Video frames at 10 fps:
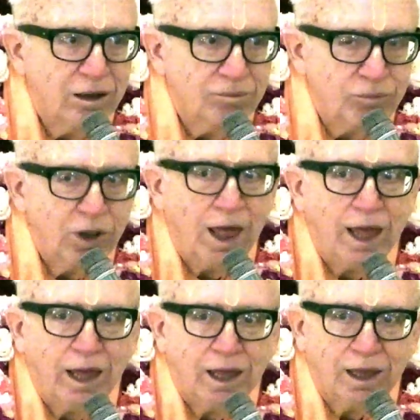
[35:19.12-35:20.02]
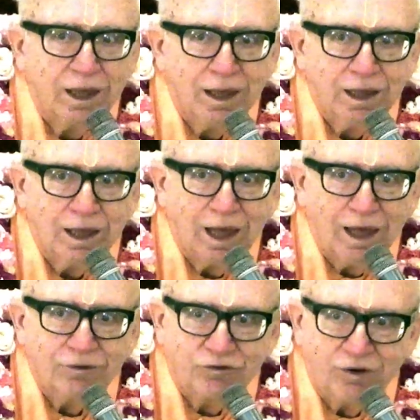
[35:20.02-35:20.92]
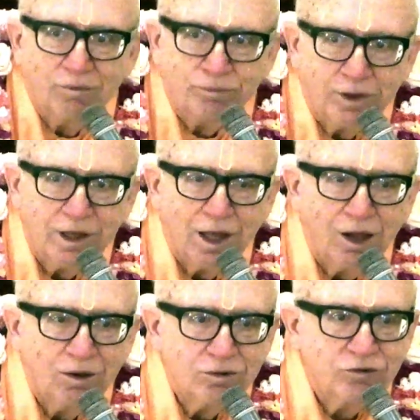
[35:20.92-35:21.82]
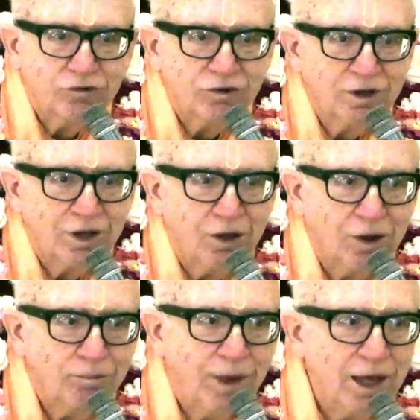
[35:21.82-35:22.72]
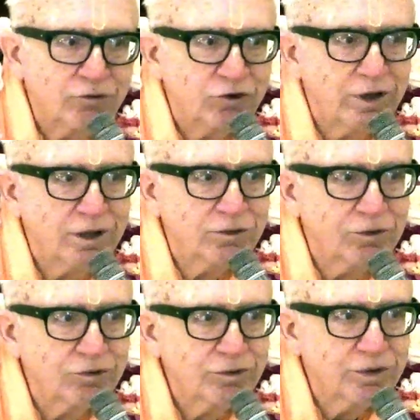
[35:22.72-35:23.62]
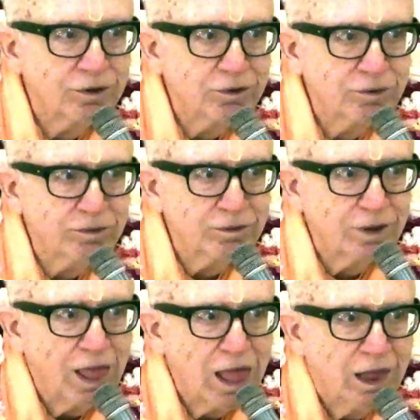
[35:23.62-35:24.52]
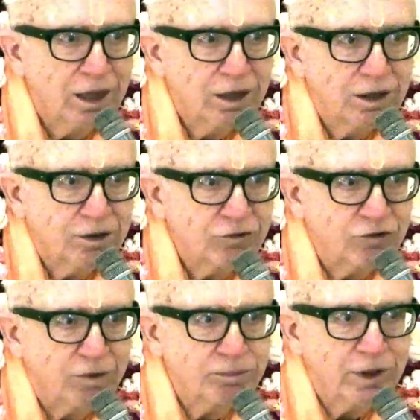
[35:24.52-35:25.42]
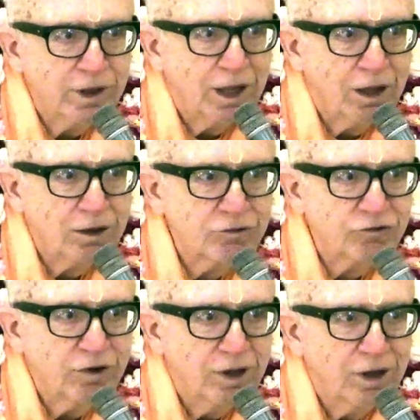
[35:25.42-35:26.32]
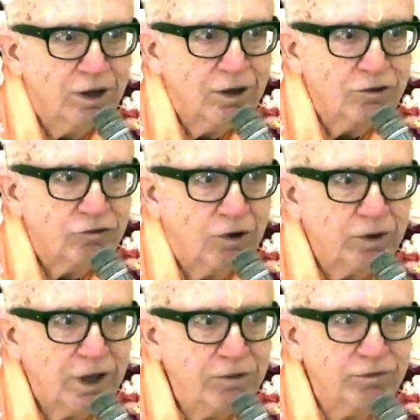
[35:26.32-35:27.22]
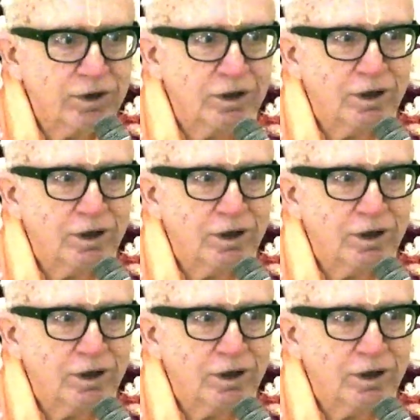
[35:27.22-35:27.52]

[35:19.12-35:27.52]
playing as something else, you know, imagining they're, they're something else. So even